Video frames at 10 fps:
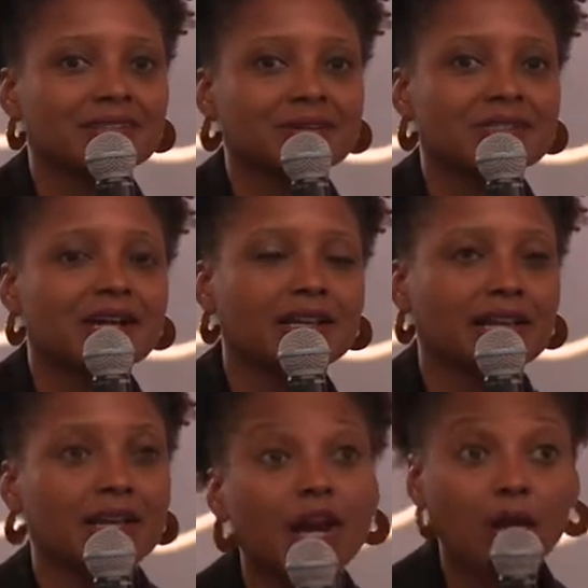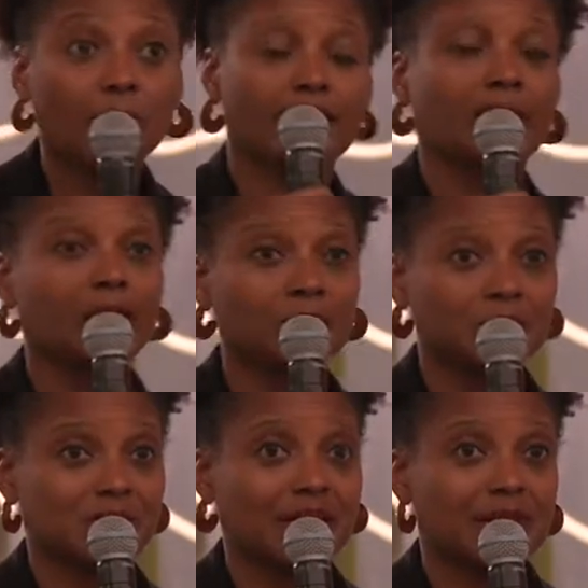So it's not like, oh, I
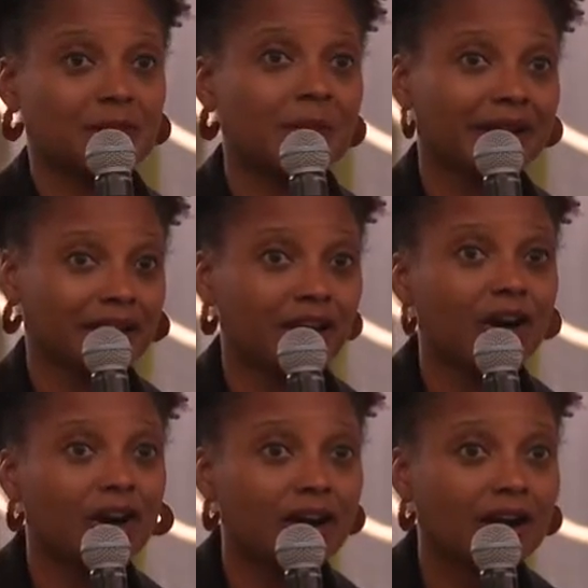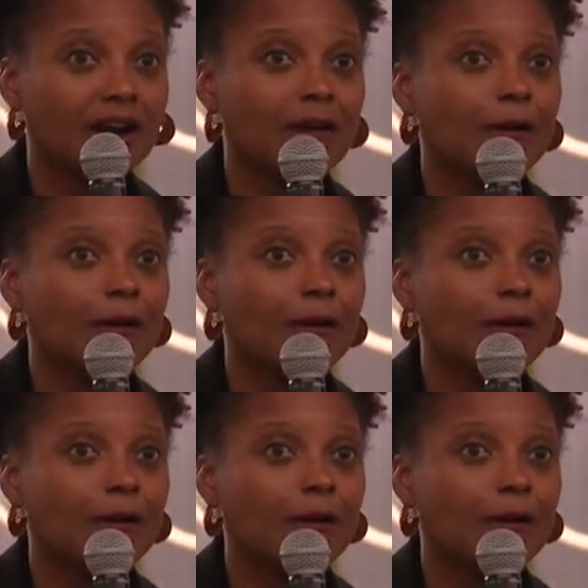almost got hit by a car,